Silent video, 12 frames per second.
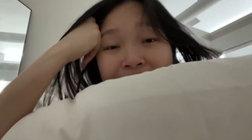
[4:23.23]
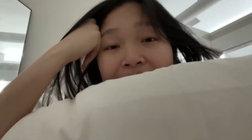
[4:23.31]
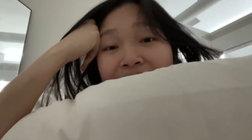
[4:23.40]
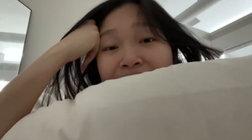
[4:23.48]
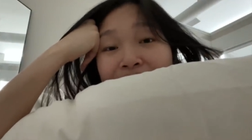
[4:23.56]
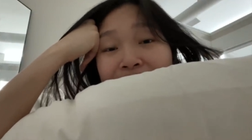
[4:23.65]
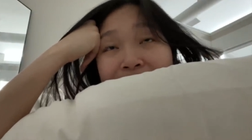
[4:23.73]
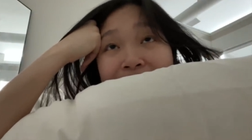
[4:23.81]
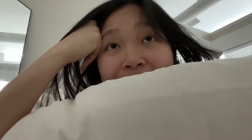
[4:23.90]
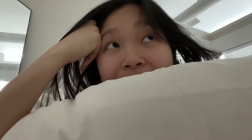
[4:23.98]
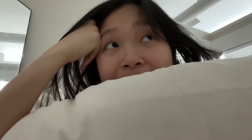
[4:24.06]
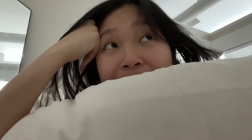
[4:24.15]
I
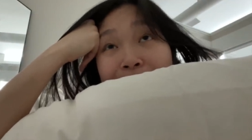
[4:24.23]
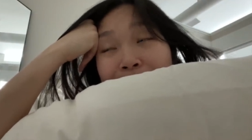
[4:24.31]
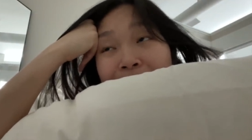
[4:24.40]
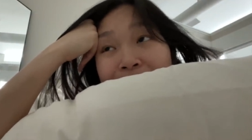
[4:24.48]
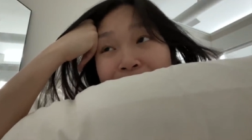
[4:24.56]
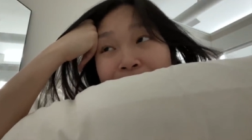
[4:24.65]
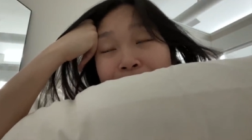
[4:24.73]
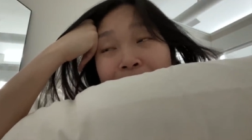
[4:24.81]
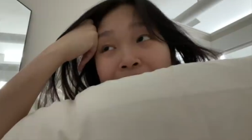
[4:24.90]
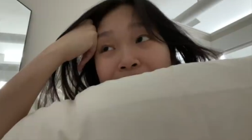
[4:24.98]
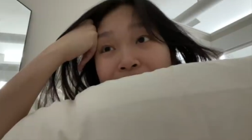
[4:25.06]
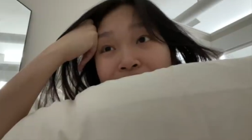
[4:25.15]
honestly laid in bed for the
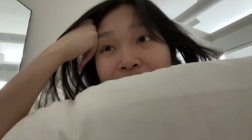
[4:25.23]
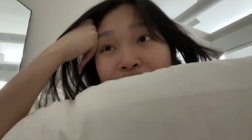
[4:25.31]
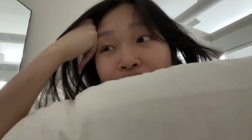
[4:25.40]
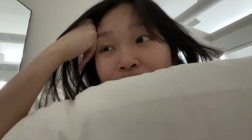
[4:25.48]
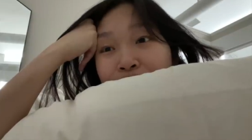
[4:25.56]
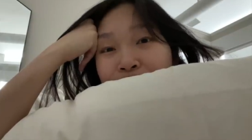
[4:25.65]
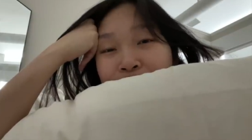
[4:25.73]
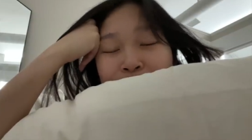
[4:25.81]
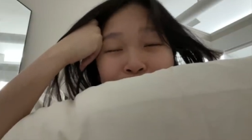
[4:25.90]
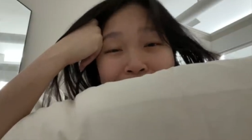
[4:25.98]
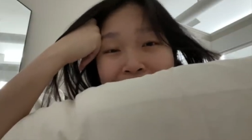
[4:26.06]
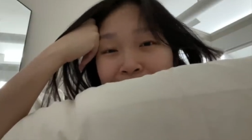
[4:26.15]
past
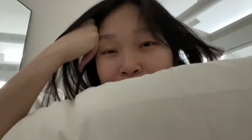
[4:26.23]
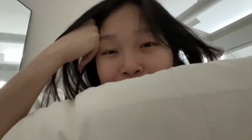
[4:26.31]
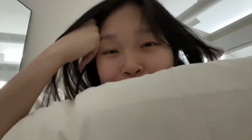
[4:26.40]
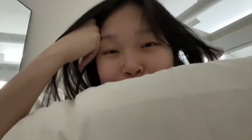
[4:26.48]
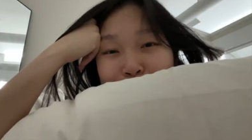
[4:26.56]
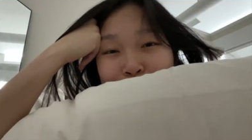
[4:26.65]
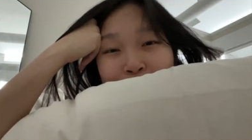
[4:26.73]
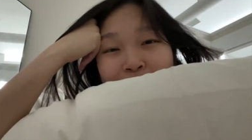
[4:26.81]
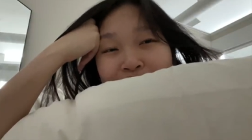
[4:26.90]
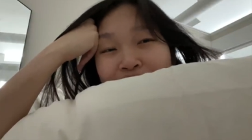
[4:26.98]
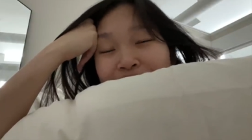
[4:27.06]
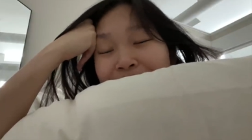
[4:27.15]
3 hours,
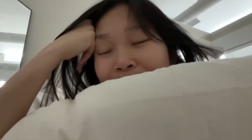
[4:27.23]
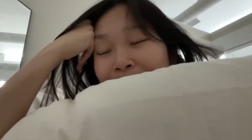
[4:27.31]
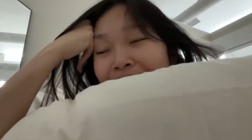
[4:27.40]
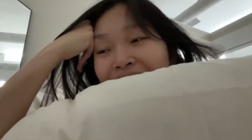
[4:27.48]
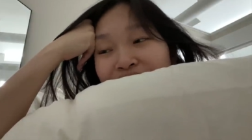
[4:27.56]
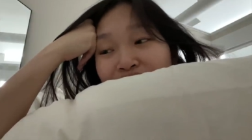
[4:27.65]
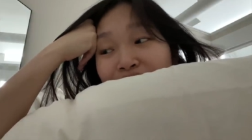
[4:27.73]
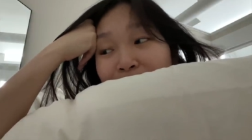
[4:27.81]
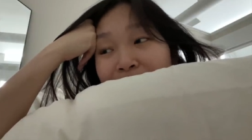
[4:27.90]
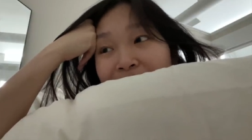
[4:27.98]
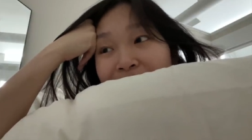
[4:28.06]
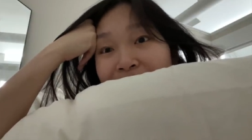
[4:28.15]
watched some
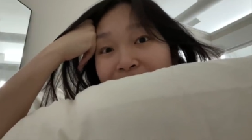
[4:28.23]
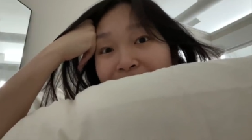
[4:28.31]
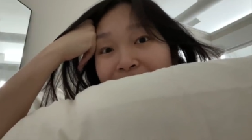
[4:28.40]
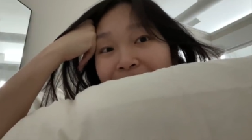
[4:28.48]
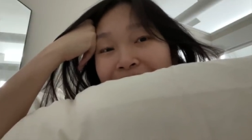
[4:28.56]
K-dramas,